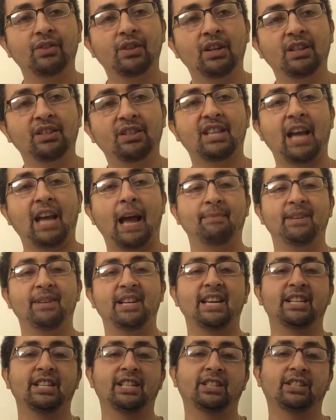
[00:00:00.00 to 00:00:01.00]

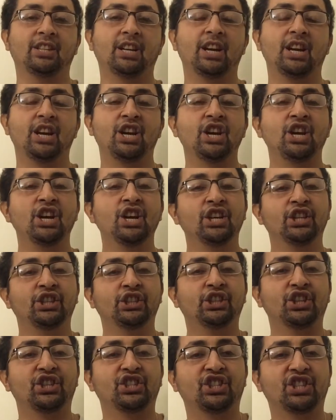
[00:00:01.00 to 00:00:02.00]
contaminating
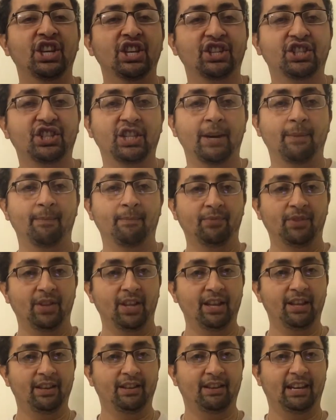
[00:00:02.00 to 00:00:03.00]
the system.
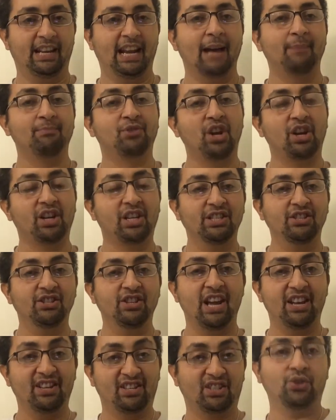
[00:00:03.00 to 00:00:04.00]
And I'm talking,
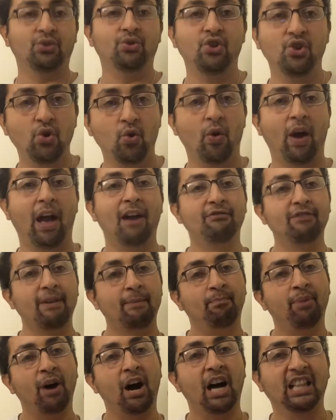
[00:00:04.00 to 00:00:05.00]
yes, to you, every
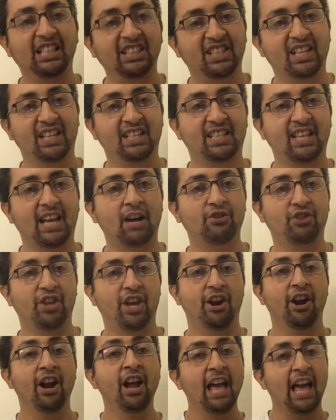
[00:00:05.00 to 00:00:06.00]
politics out
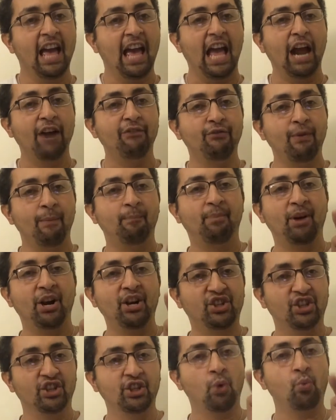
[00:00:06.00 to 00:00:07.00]
there, every
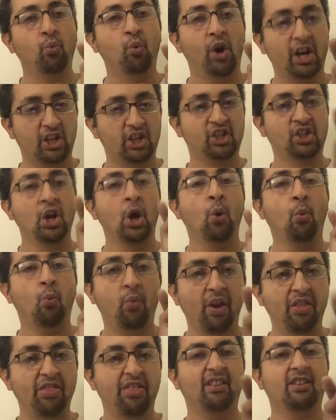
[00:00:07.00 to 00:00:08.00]
person that works
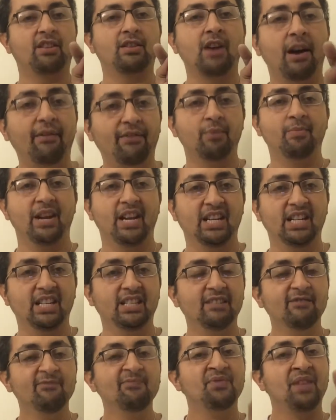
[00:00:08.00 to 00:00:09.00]
with the government,
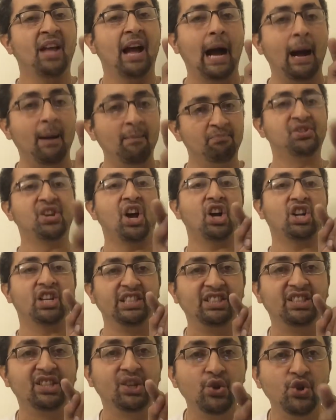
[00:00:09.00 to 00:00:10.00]
I'm
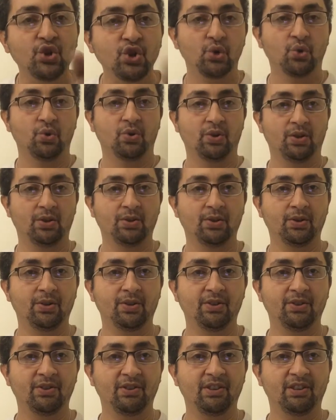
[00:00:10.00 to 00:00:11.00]
talking to you,
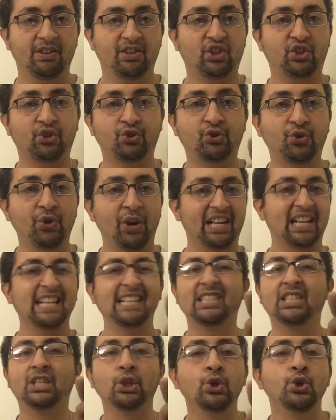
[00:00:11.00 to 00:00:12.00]

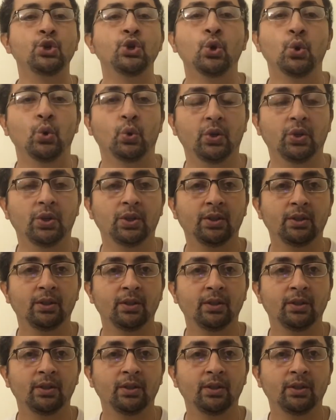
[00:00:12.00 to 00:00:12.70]
strictly to you,